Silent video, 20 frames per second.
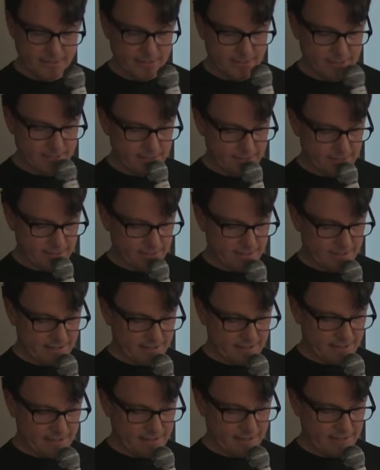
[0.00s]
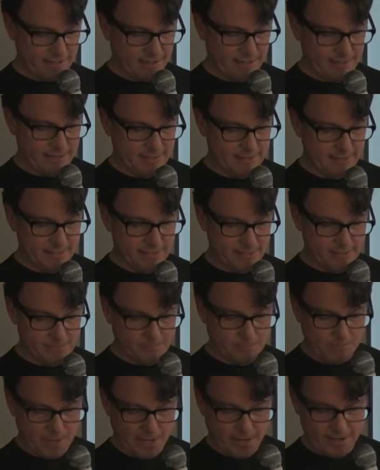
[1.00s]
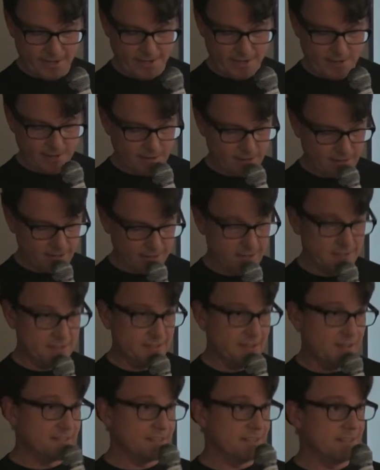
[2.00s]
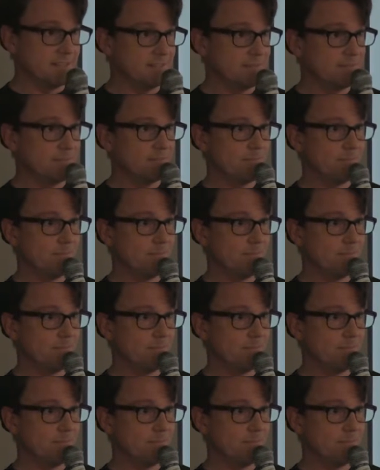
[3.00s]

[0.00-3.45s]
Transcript: uh, and the buyer doesn't